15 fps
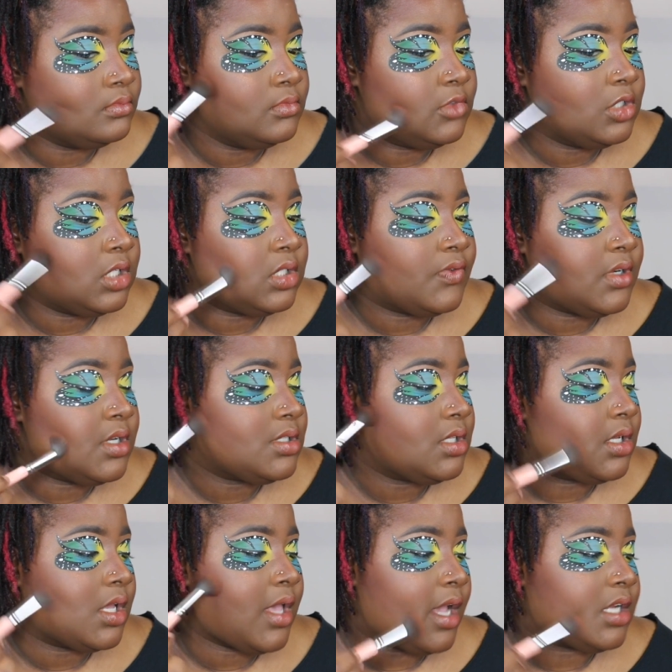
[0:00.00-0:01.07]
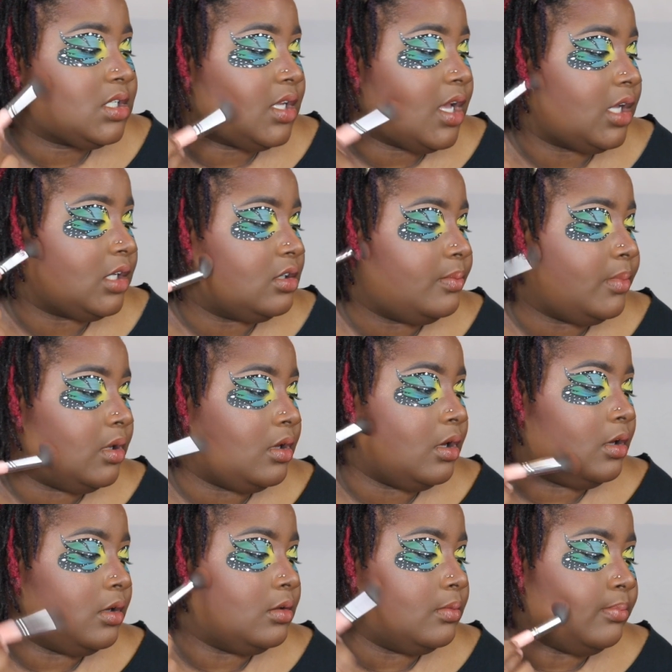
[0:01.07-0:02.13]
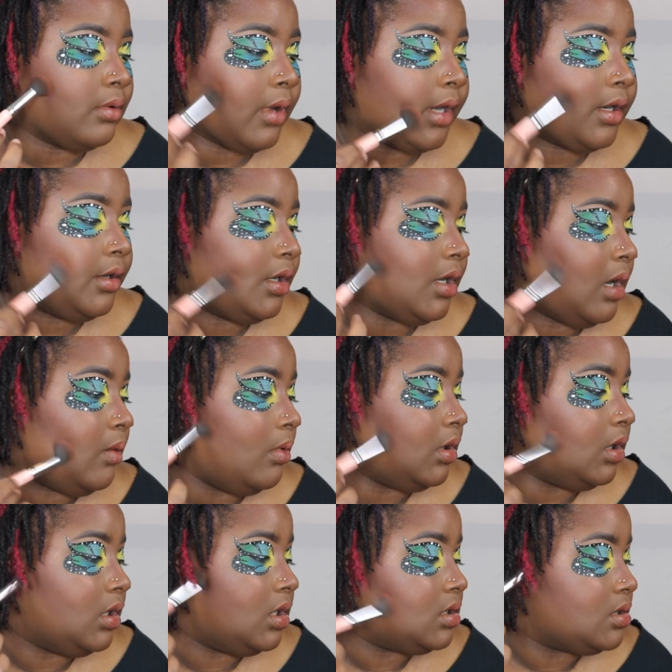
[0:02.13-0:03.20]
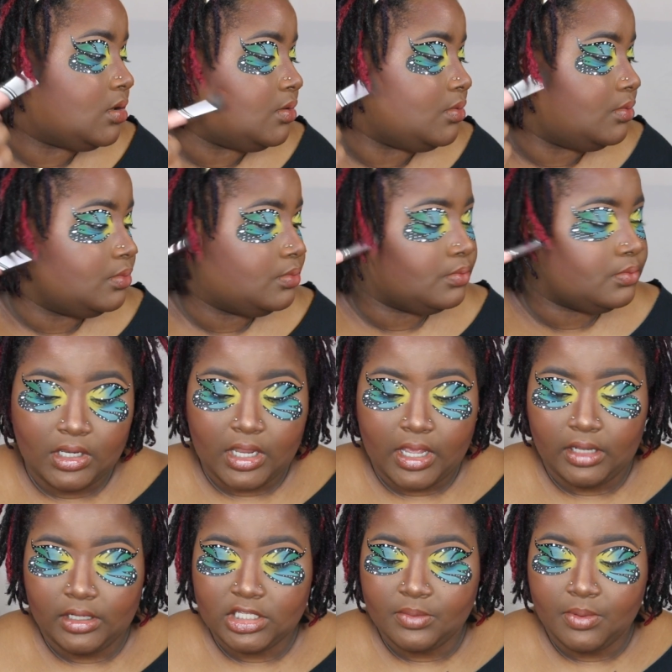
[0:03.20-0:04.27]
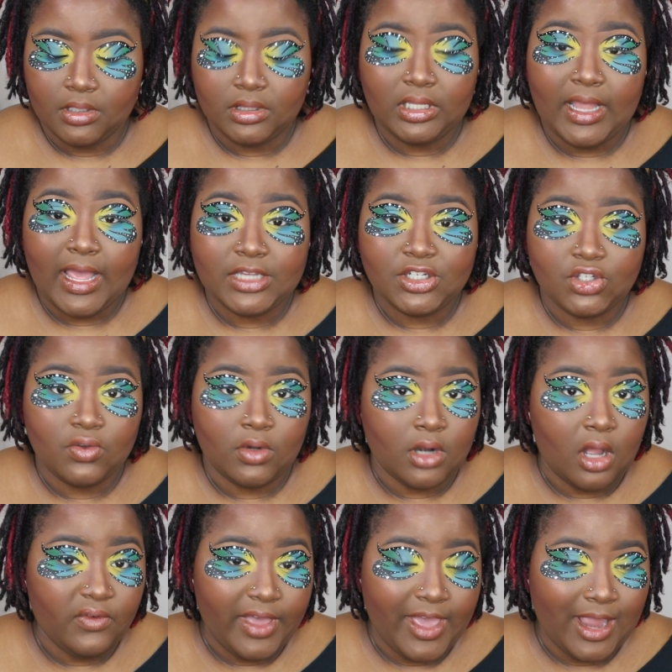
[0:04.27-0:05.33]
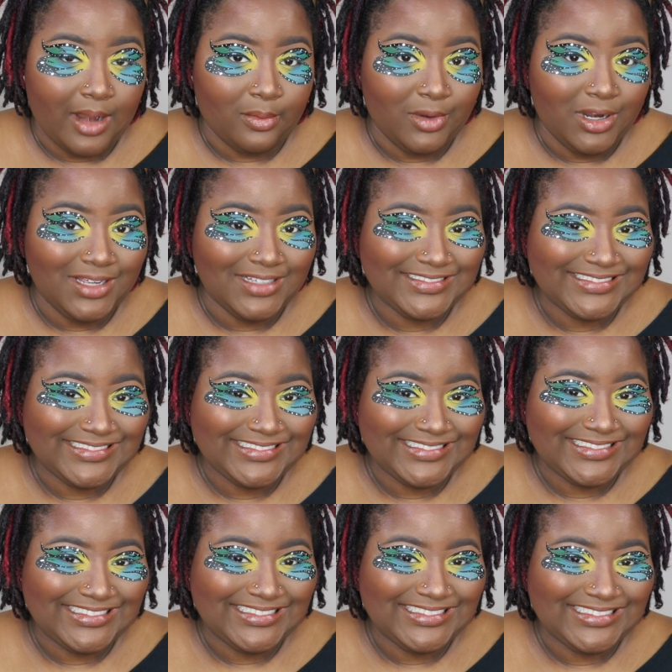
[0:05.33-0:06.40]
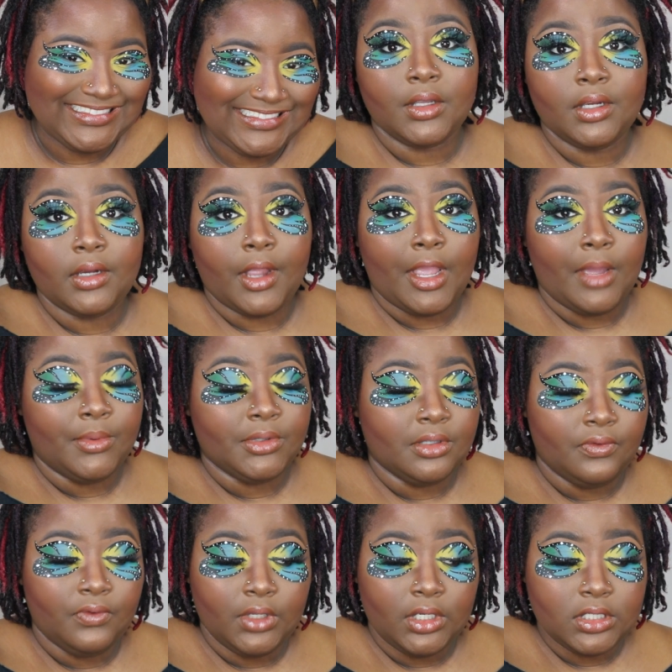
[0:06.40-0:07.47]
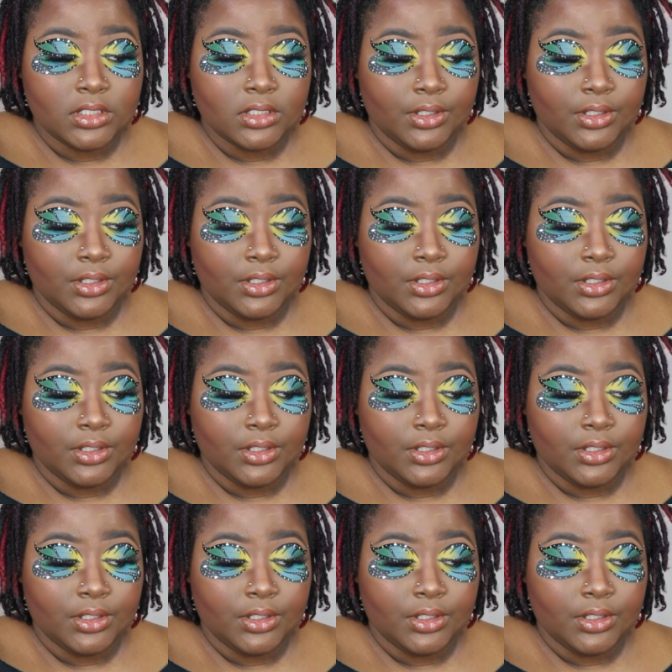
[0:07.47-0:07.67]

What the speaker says: Because for this look, it actually got a little bit brighter than I wanted it to. Now let's put the lashes on off camera. Here I am with the finished